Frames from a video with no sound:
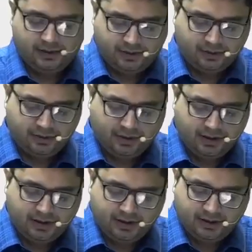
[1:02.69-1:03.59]

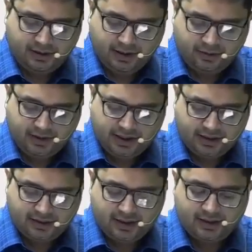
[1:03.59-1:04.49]
So now let
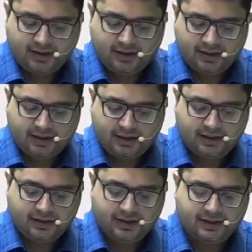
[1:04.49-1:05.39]
us
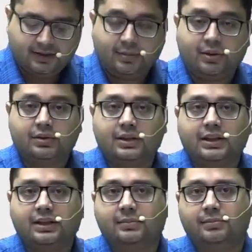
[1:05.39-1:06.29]
discuss about
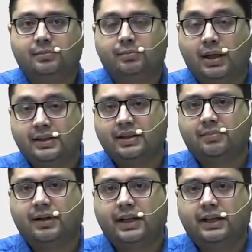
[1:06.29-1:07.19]
the blood
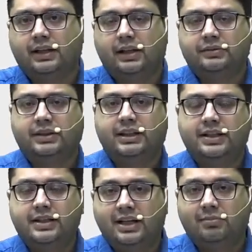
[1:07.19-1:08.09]
supply. After the
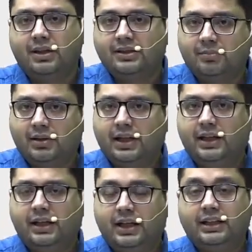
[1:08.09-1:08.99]
extent, blood
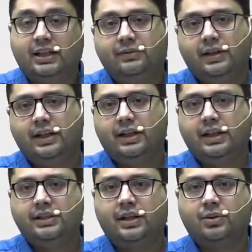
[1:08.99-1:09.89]
supply and the lymphatic
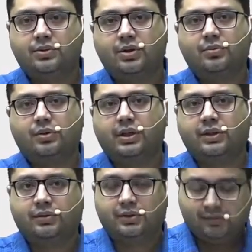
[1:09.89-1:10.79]
drainage are also
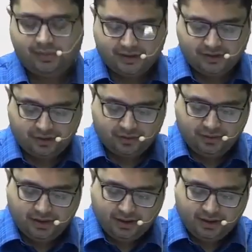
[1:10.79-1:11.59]
important for the breast tissue.